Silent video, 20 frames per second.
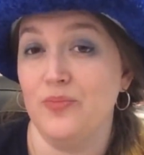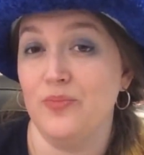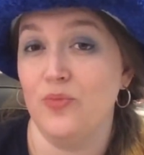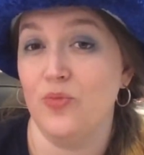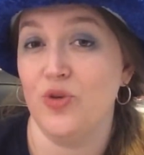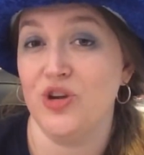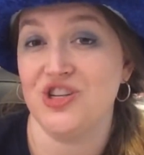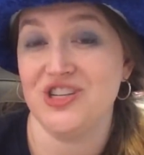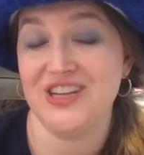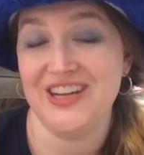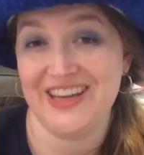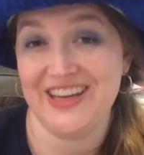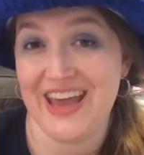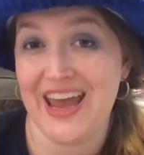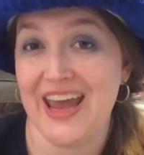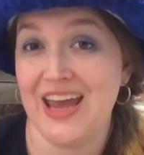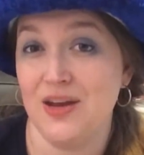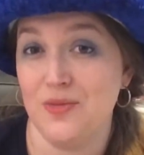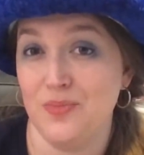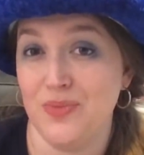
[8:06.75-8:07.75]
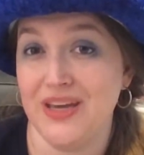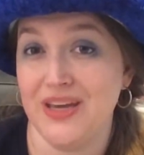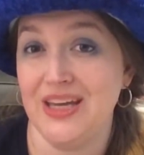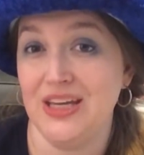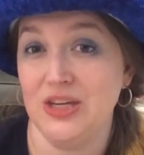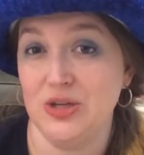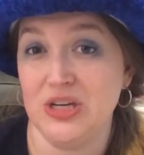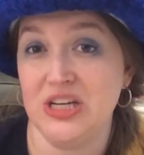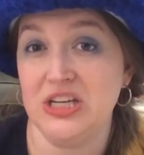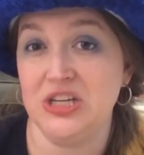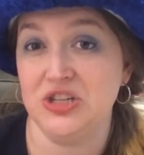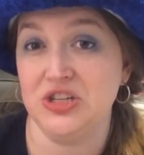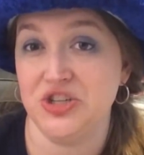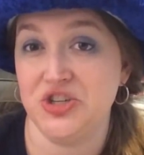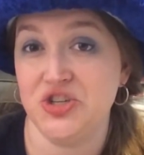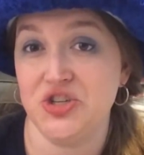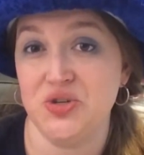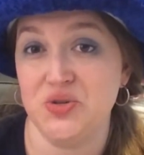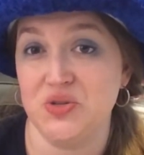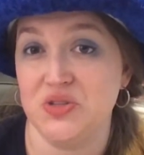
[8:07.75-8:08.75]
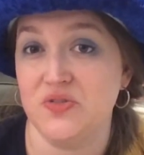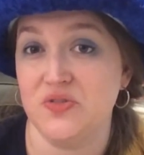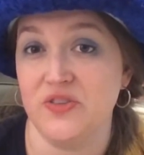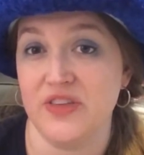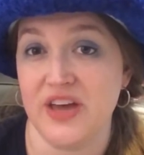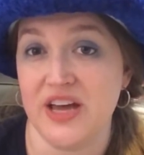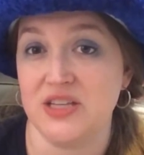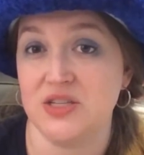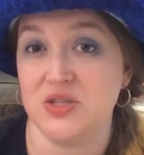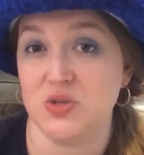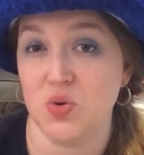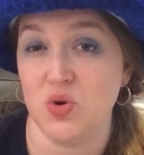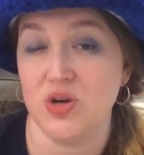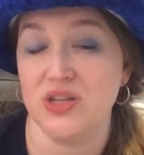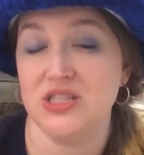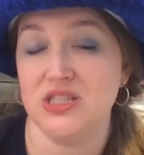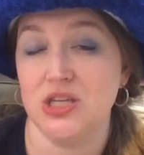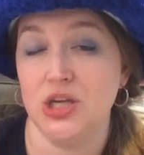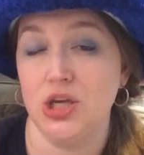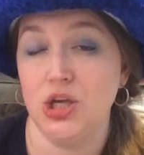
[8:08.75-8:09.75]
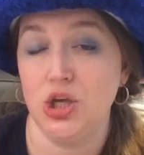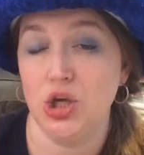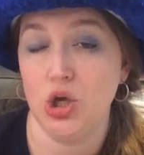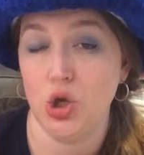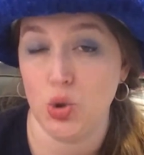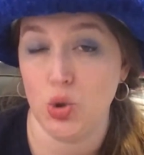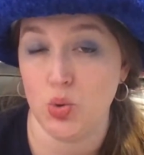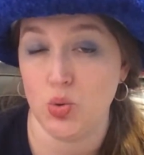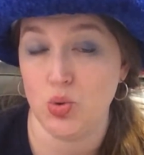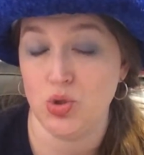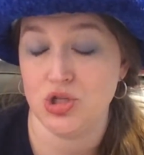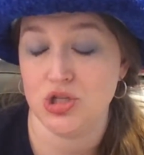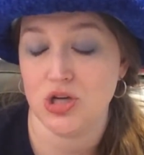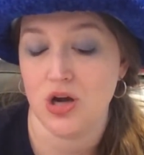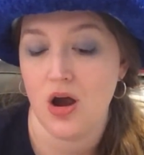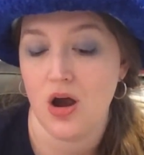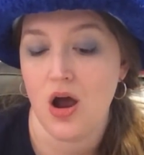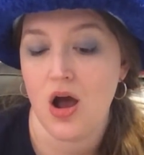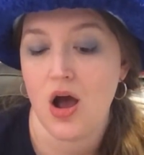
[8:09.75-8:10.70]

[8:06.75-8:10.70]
which it can be, you need good shoes for that store, it's huge,